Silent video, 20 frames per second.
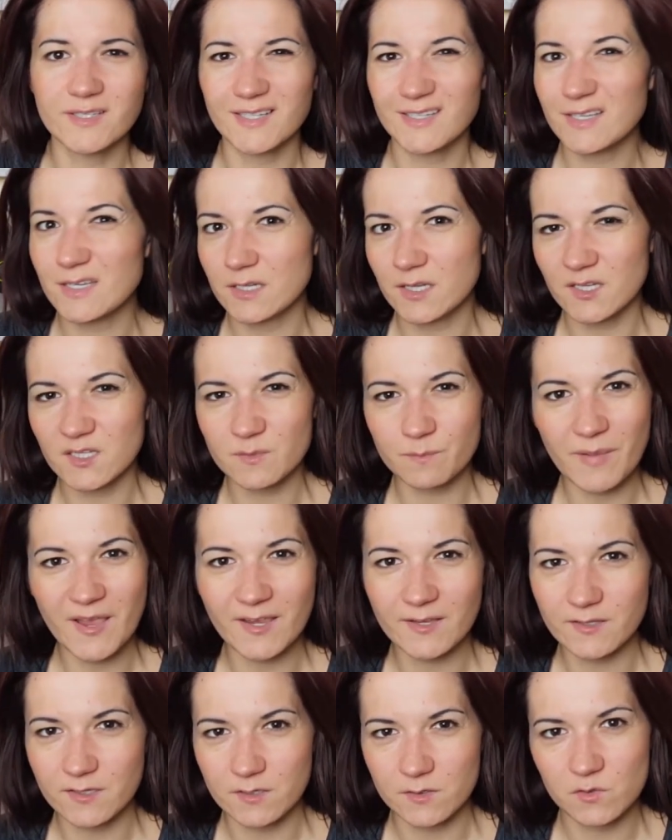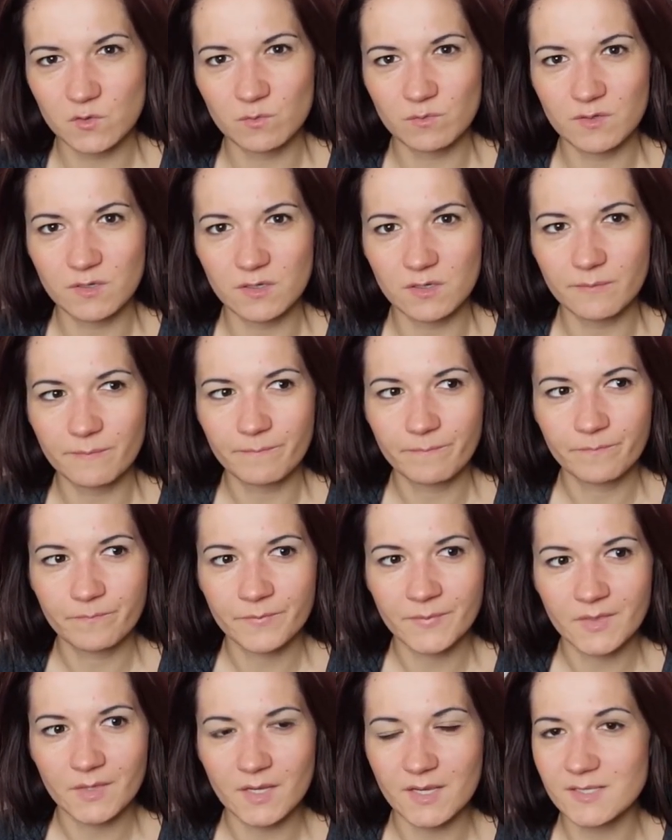I didn't expect it to be
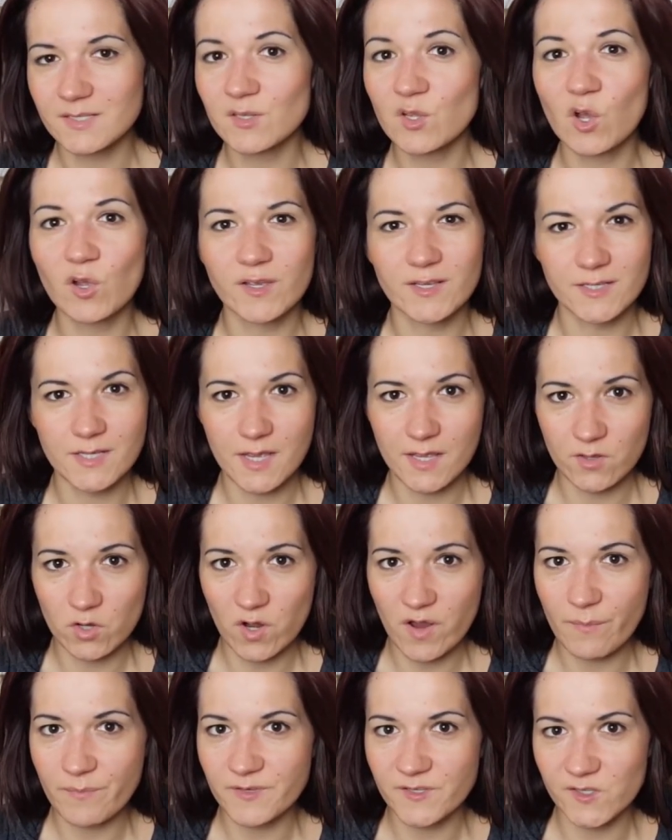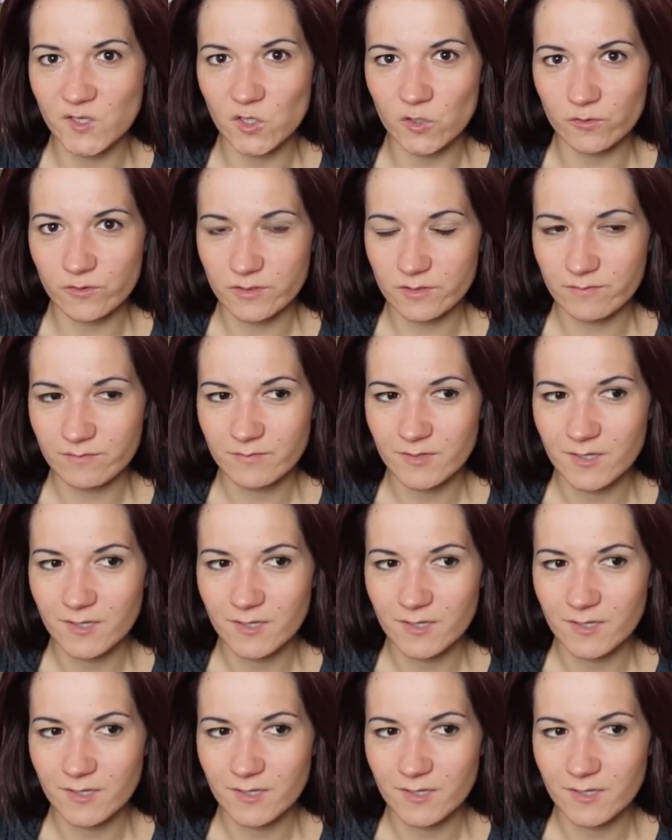as long as other episodes.